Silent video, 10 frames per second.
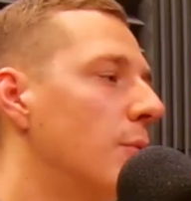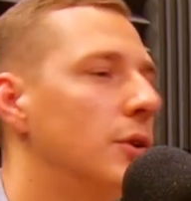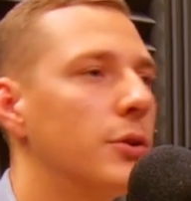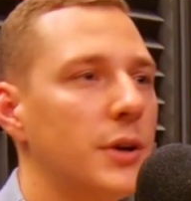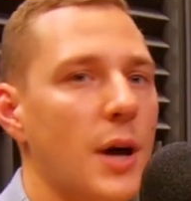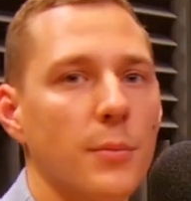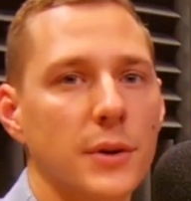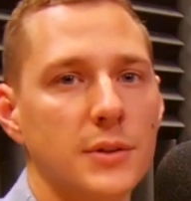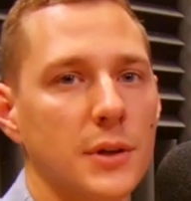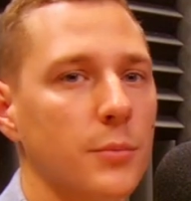nerded out
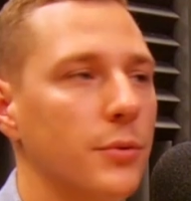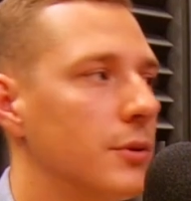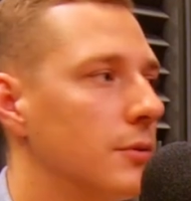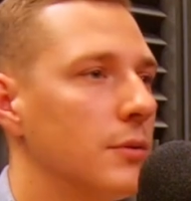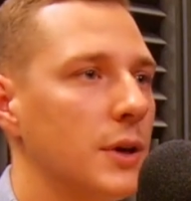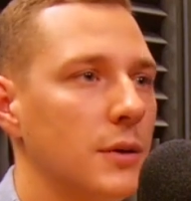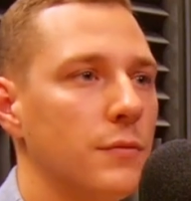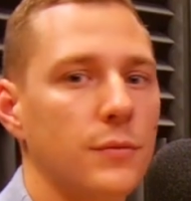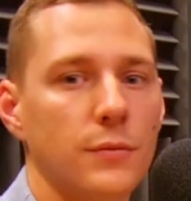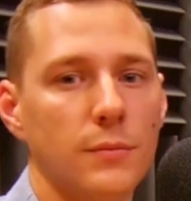about Singapore like
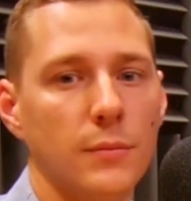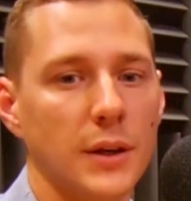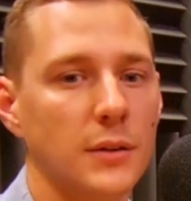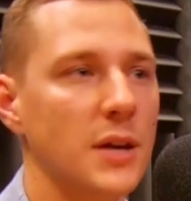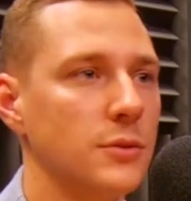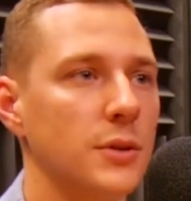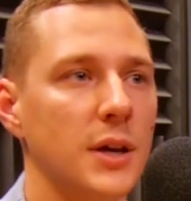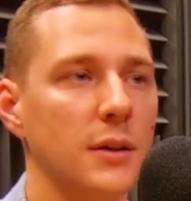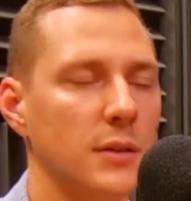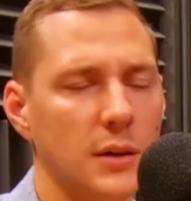
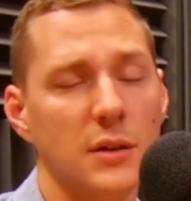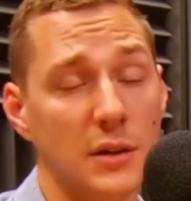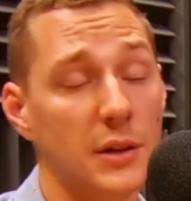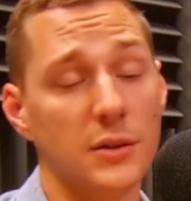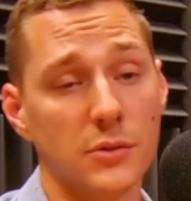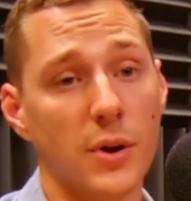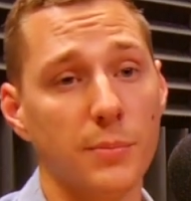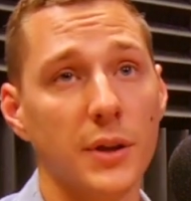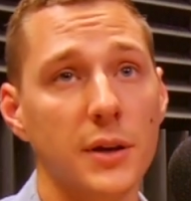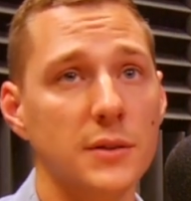yesterday, and like it is a great
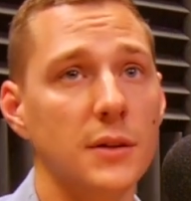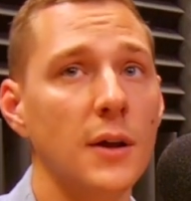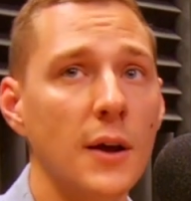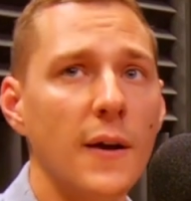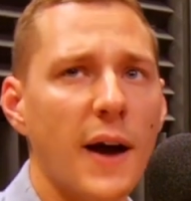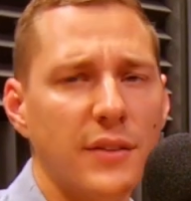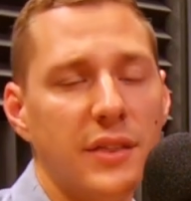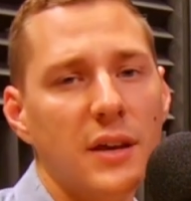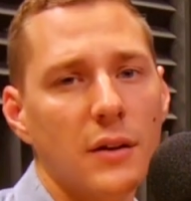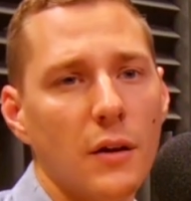place. And I
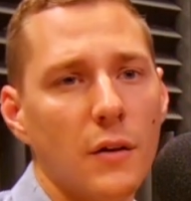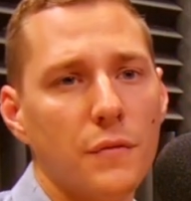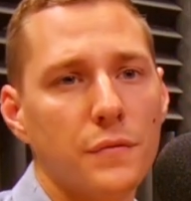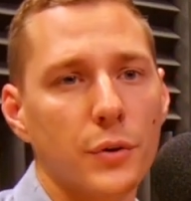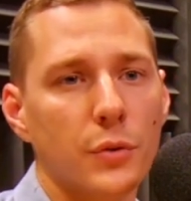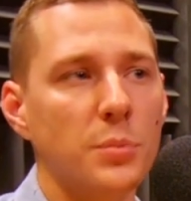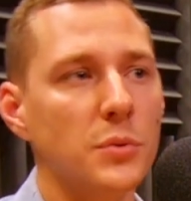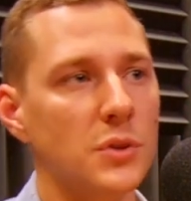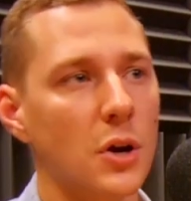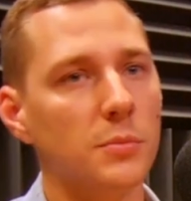think for a crypto
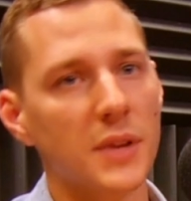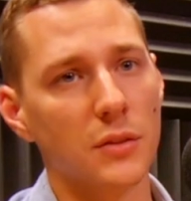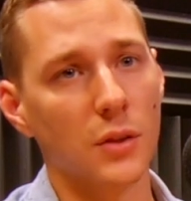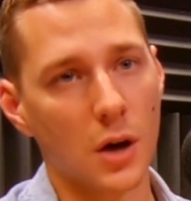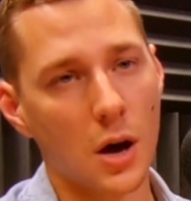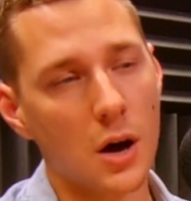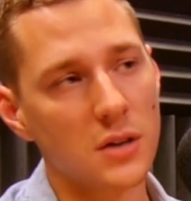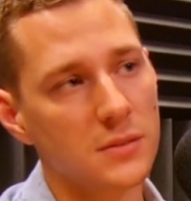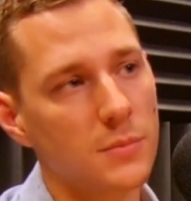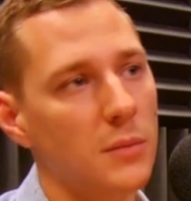startup, like the
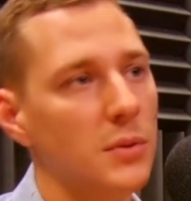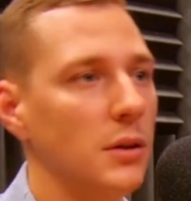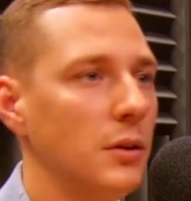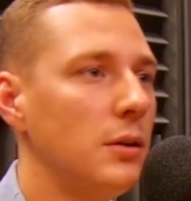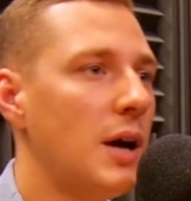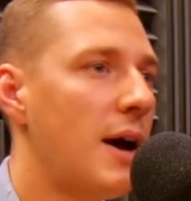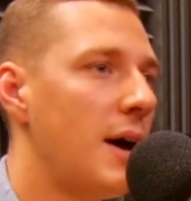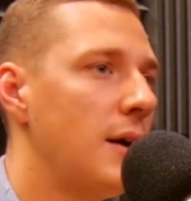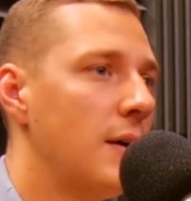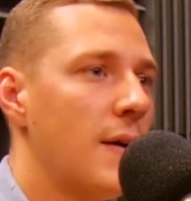cost may be a little
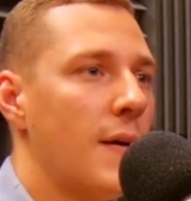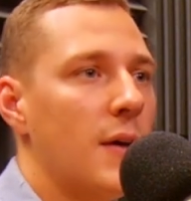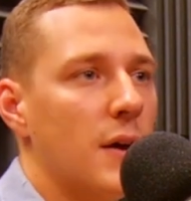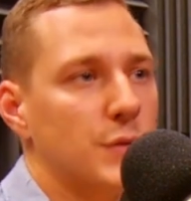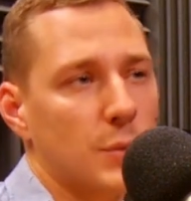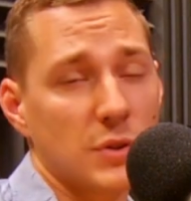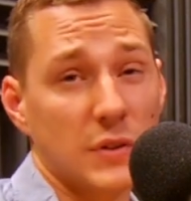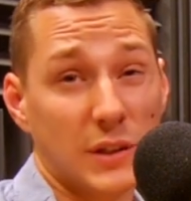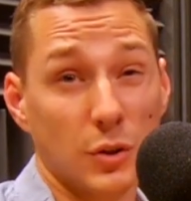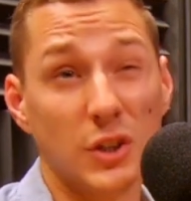high. If someone's
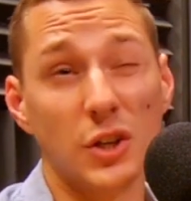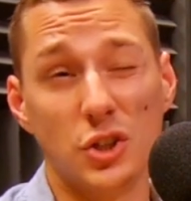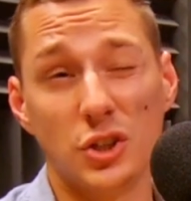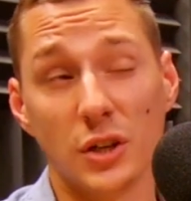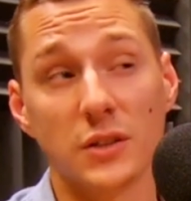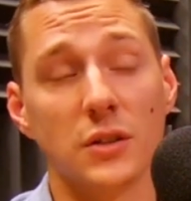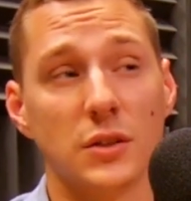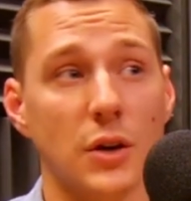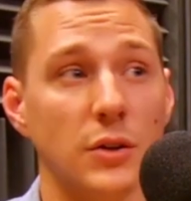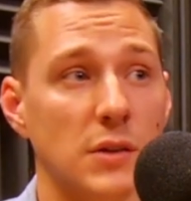like looking just to
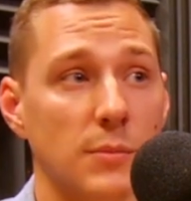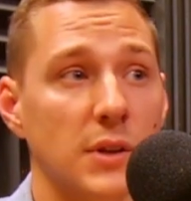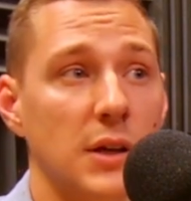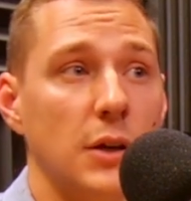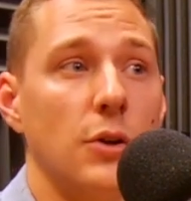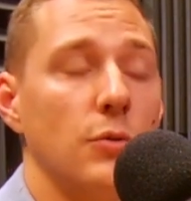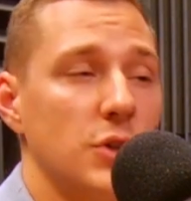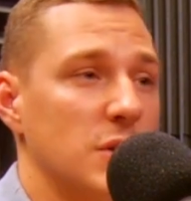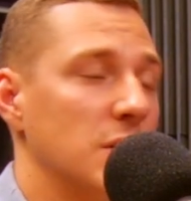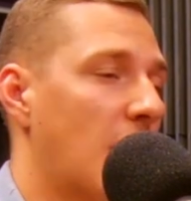start something,
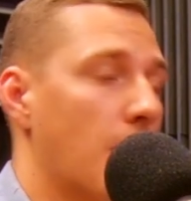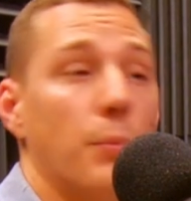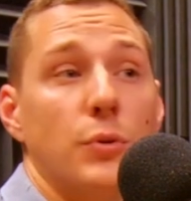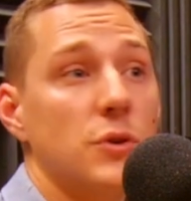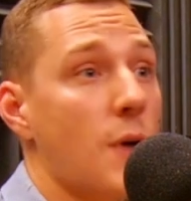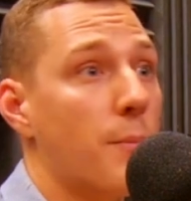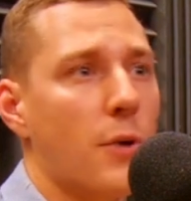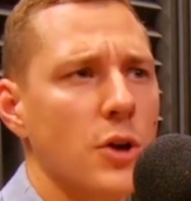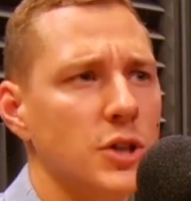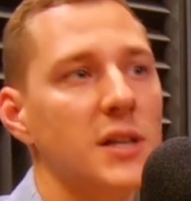just like a bootstrap
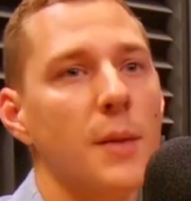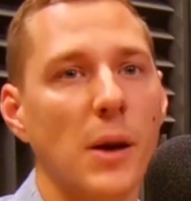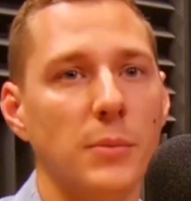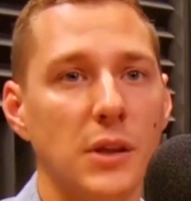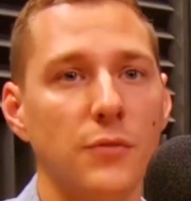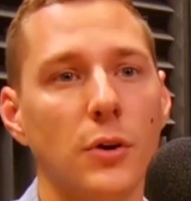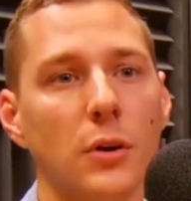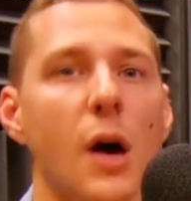project, that might be difficult.